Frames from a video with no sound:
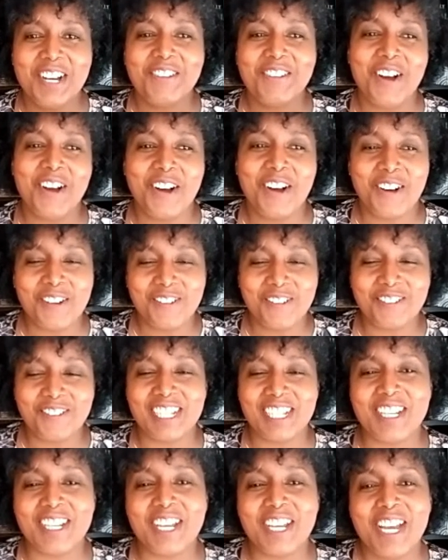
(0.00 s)

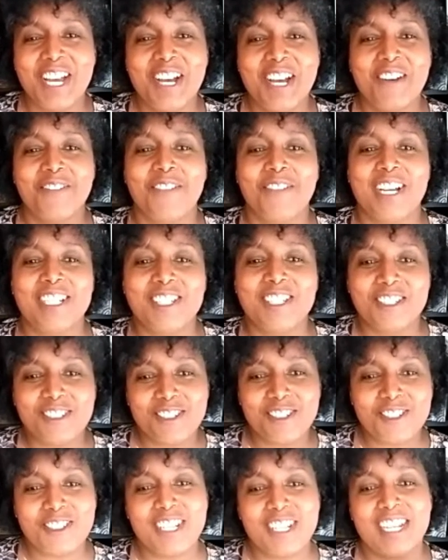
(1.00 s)
hopefully my
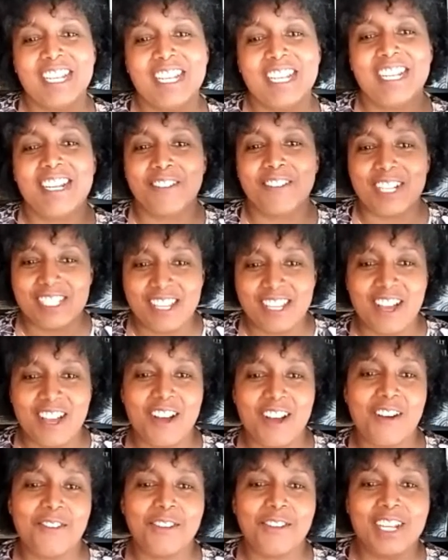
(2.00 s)
children and
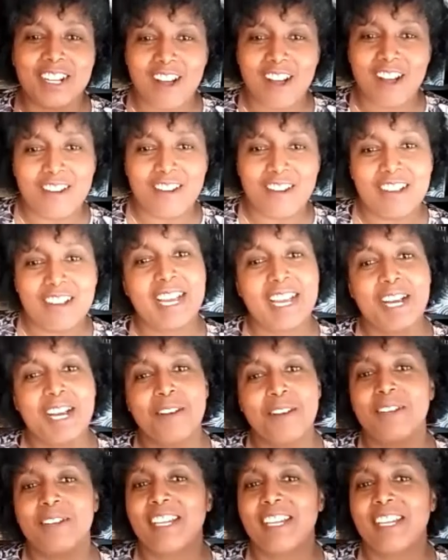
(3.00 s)
myself, we can all gang up and